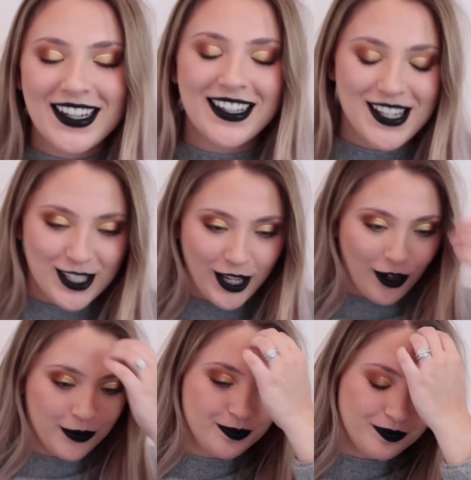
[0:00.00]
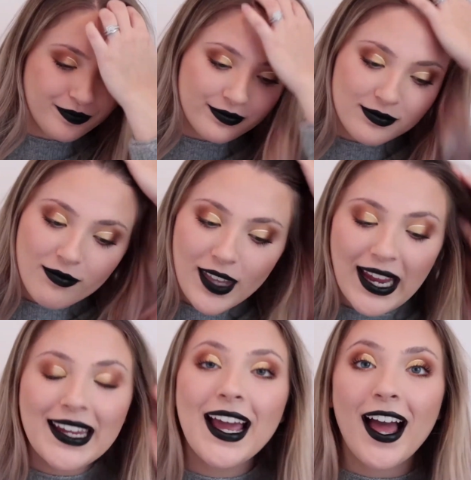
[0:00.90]
So
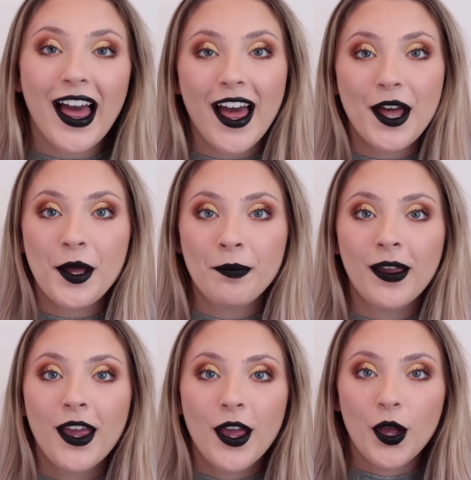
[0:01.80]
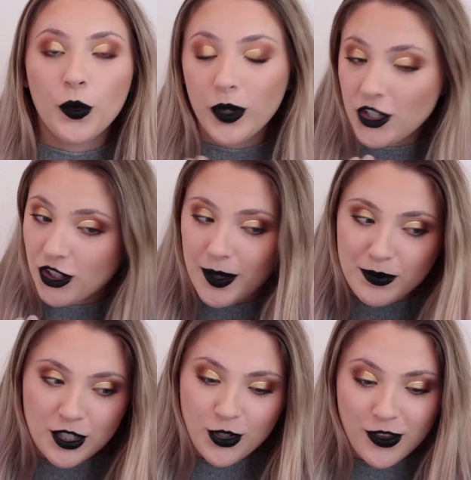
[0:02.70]
yeah, which lip
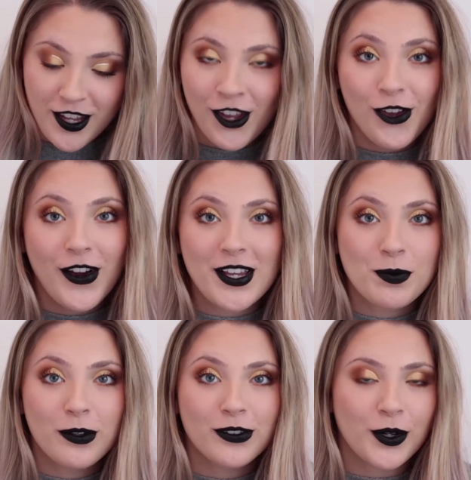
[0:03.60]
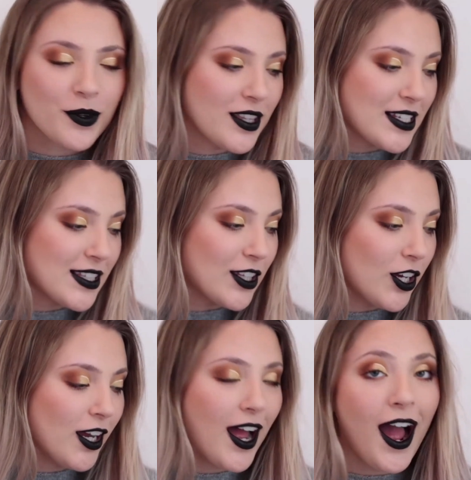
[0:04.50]
do you think you guys prefer with this
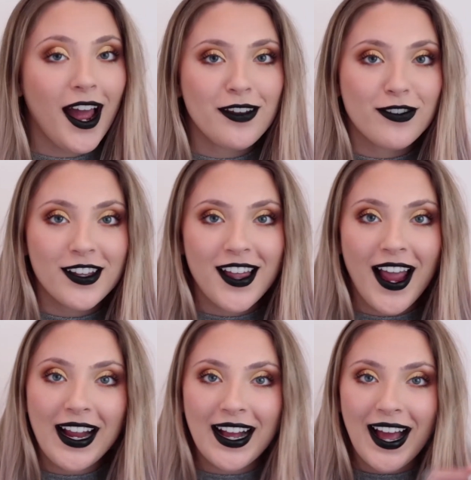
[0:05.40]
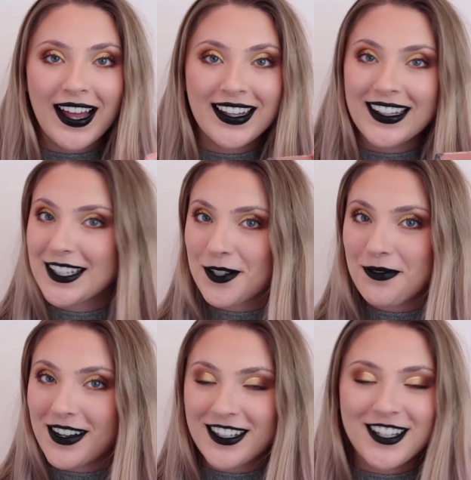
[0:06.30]
look? I feel like I like this one
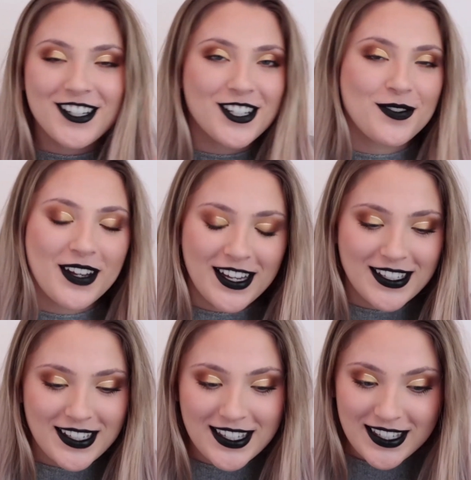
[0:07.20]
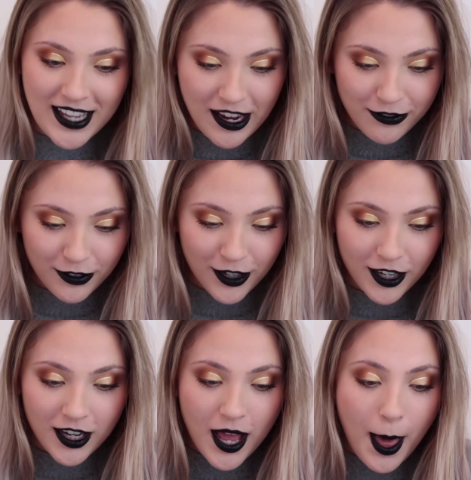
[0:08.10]
better just because it's
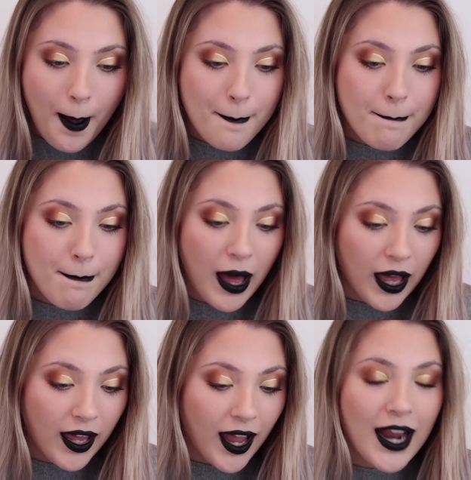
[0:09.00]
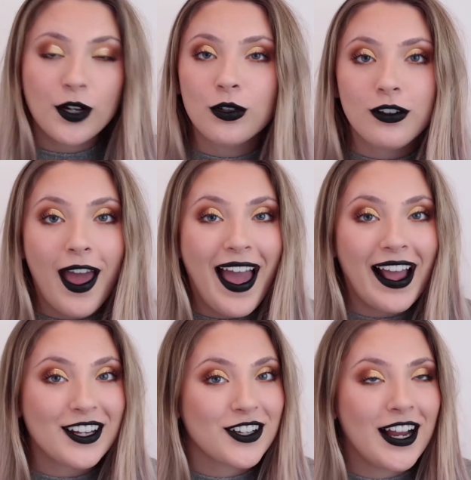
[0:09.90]
safer, but I
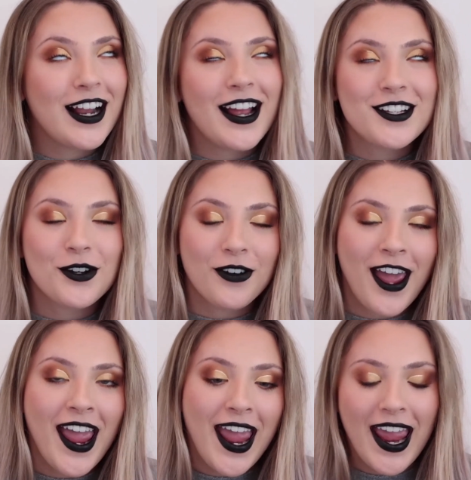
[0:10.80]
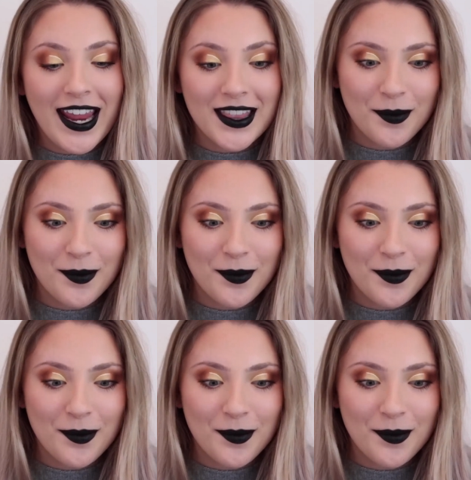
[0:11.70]
don't hate the